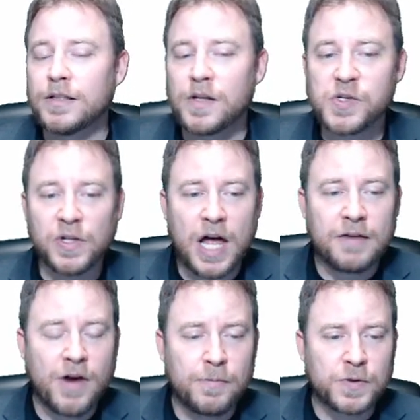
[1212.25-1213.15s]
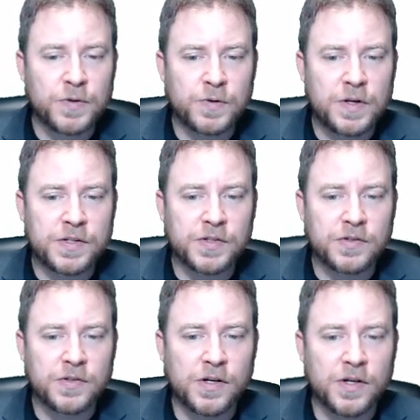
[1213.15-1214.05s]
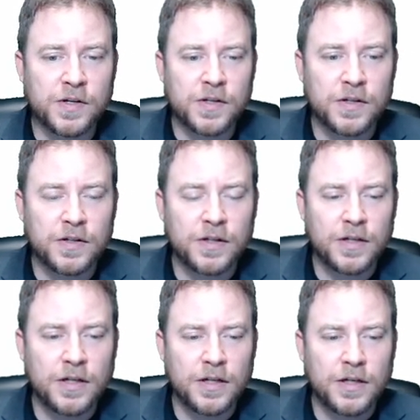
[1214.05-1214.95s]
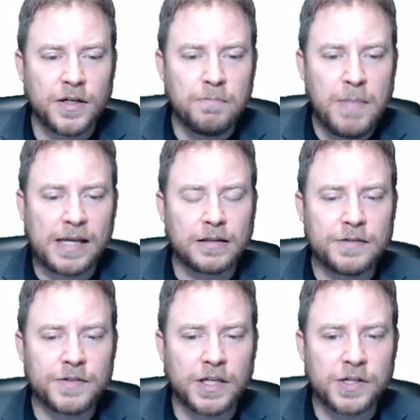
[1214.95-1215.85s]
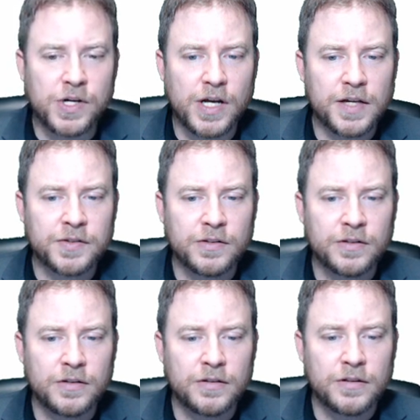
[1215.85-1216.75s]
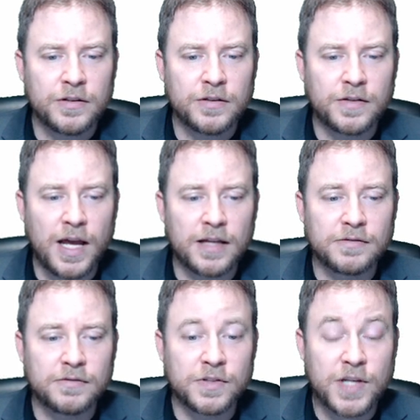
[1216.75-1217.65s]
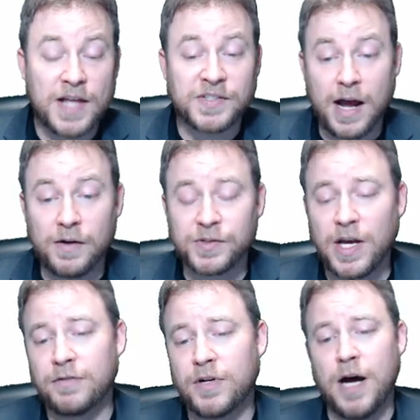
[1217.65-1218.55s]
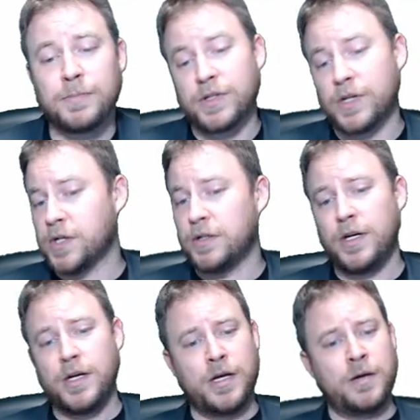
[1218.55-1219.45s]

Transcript: There's a lot of opportunities to make a living in chess that stands outside of competition.